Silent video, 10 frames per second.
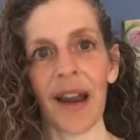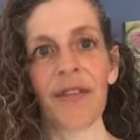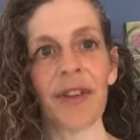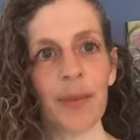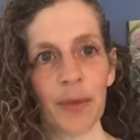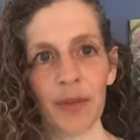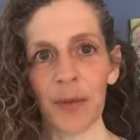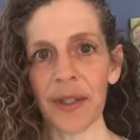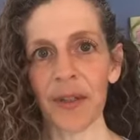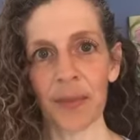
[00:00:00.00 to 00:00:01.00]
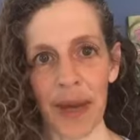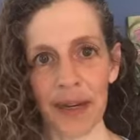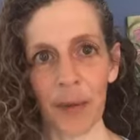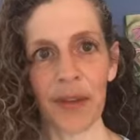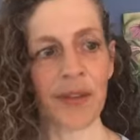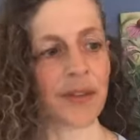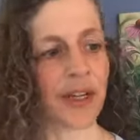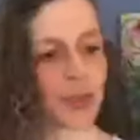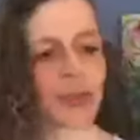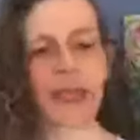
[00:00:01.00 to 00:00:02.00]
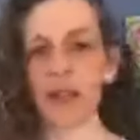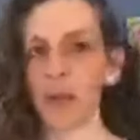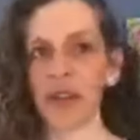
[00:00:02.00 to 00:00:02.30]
Every movement you make, whether or not you eat,